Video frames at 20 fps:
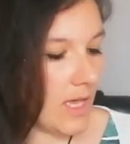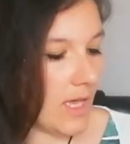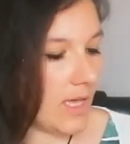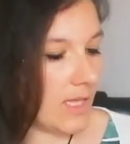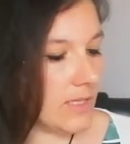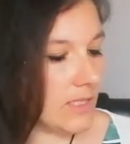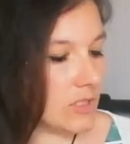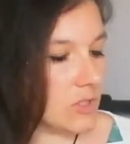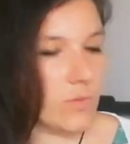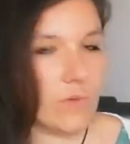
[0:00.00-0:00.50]

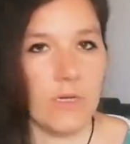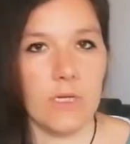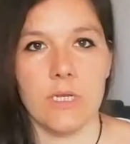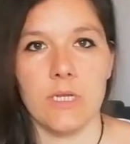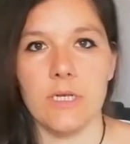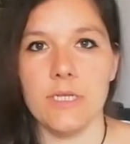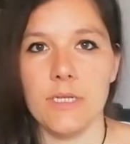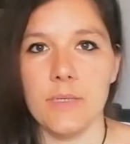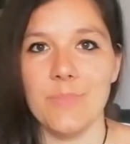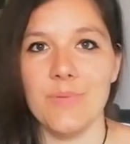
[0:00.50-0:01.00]
and this one
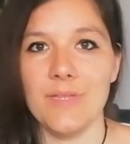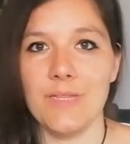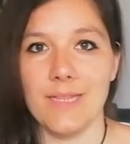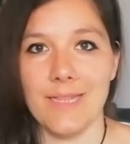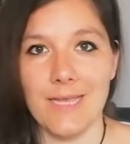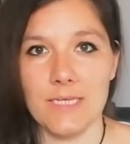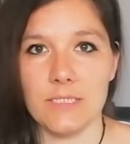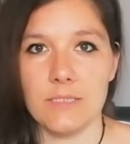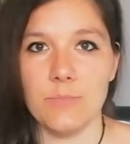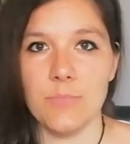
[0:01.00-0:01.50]
a little bit
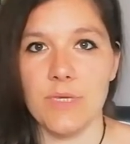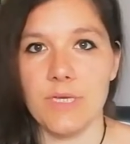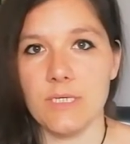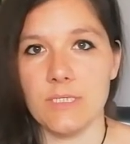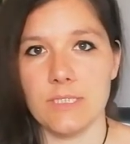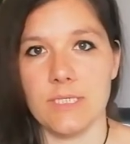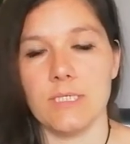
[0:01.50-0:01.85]
less because